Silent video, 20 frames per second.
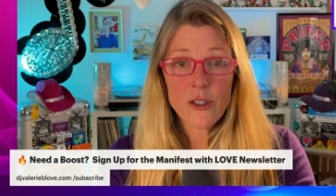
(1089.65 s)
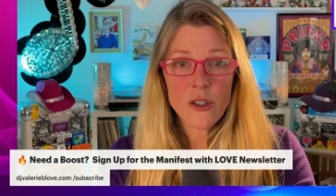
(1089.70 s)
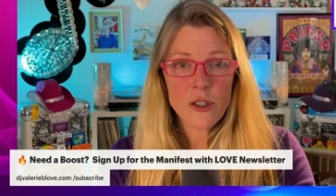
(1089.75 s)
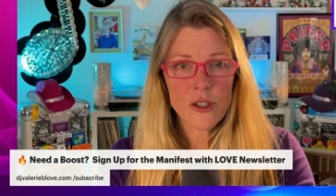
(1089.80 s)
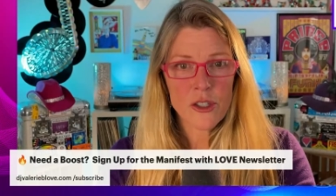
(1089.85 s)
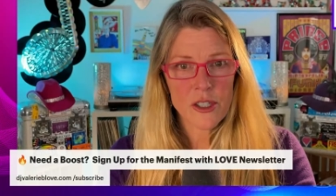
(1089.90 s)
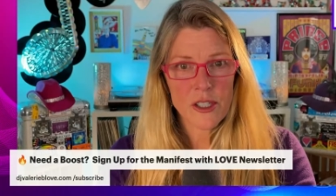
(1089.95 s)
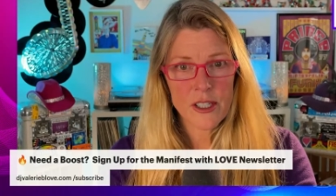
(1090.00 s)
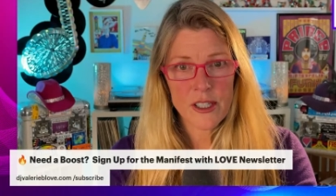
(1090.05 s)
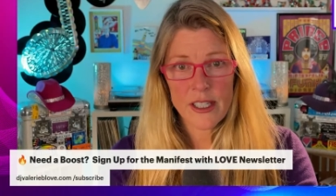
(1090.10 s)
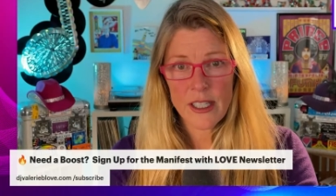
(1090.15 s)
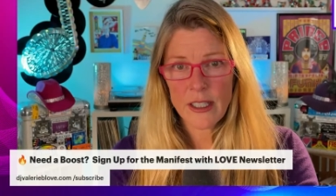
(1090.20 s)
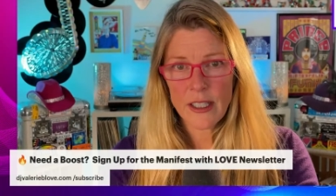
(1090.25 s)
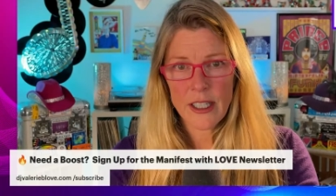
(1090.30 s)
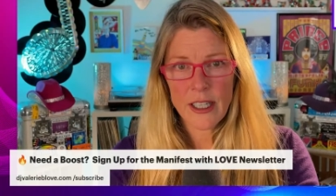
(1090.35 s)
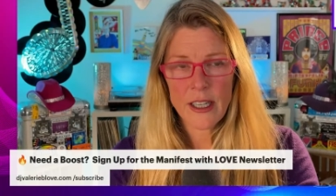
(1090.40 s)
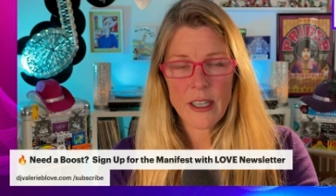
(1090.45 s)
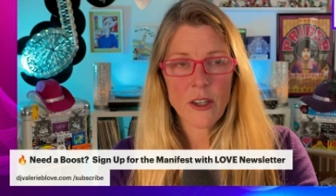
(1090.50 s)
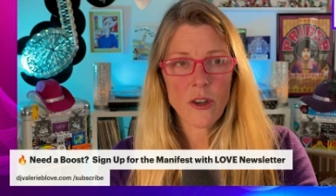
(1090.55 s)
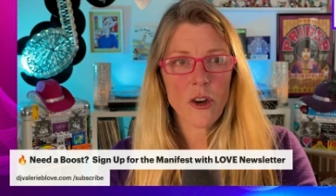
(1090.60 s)
are
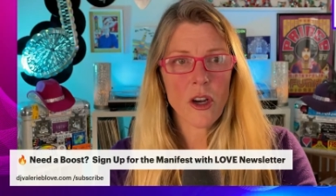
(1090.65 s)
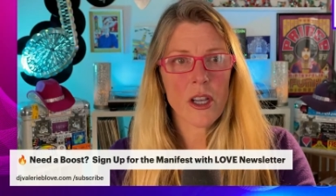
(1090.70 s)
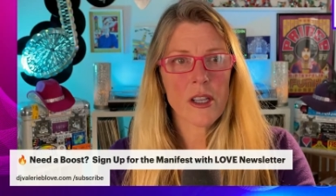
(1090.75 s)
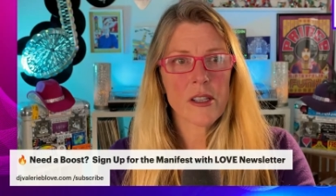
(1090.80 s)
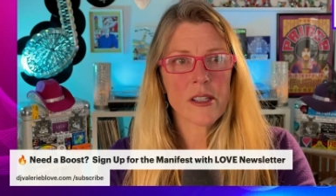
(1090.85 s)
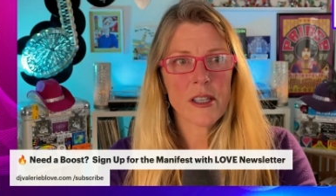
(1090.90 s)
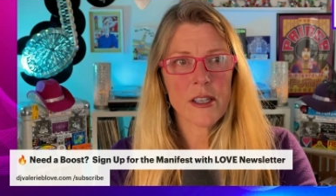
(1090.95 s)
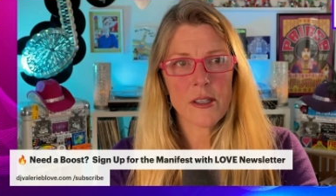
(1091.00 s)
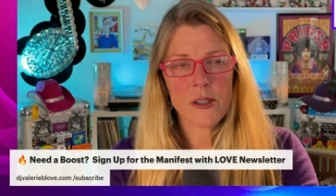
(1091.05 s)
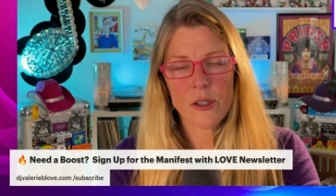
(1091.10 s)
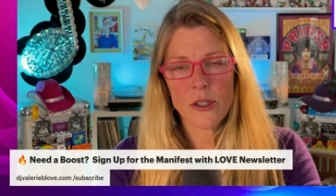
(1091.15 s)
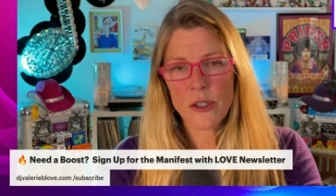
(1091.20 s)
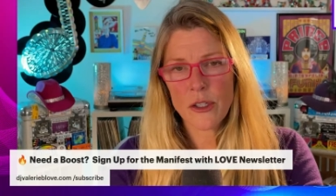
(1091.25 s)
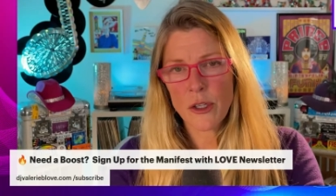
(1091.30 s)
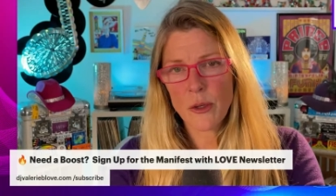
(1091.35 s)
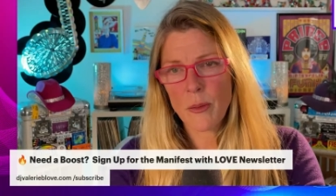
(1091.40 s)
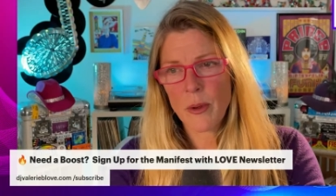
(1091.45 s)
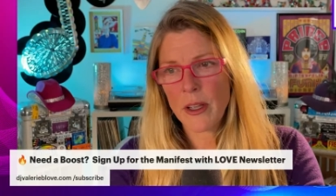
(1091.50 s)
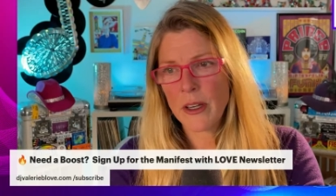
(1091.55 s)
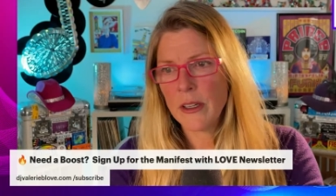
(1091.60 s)
silly and crazy and
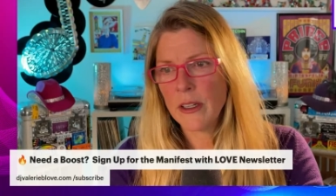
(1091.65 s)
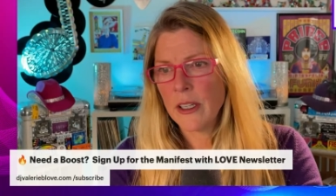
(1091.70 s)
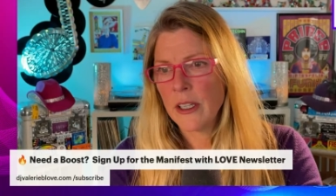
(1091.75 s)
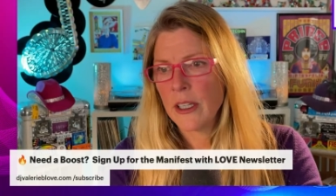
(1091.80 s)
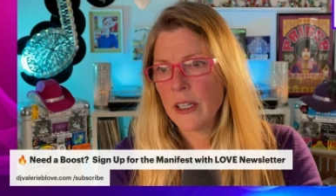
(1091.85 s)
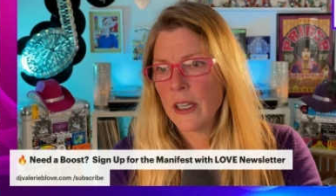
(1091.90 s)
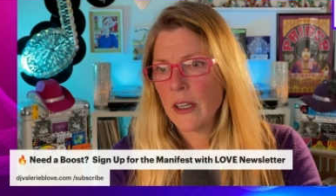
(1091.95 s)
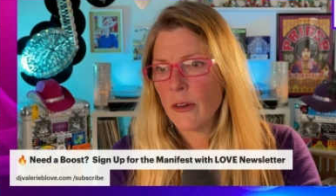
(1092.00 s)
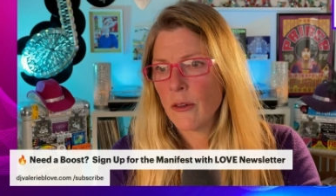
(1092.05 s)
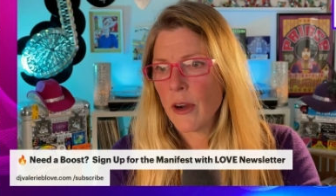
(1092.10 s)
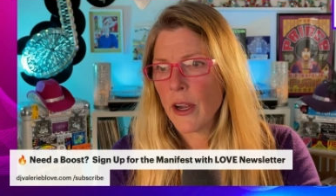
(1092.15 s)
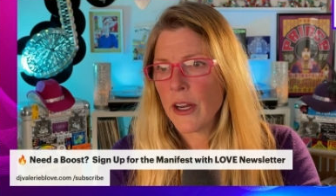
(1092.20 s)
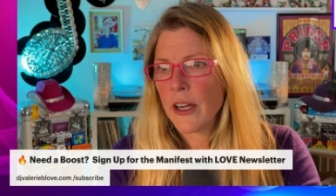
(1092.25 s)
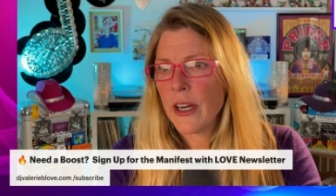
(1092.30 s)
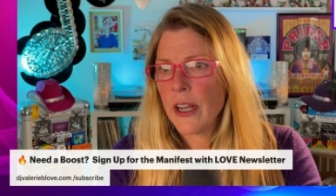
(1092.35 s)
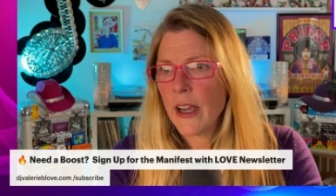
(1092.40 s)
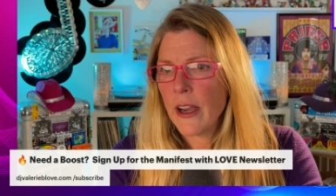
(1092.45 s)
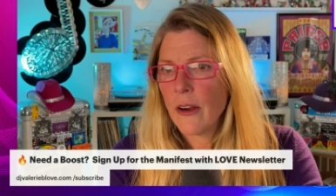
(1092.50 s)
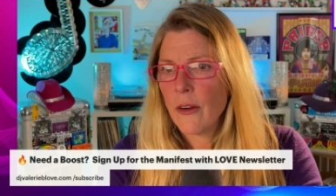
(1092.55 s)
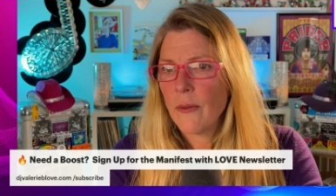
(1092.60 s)
stupid right
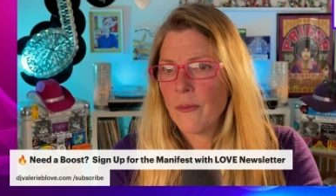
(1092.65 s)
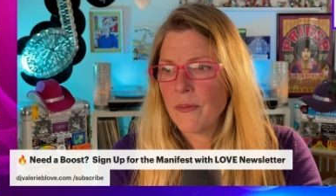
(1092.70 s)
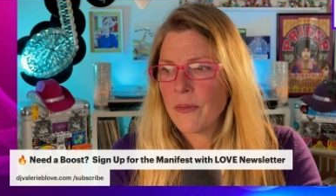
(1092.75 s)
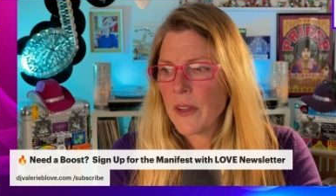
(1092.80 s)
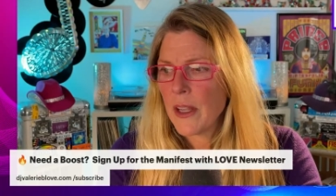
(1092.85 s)
now.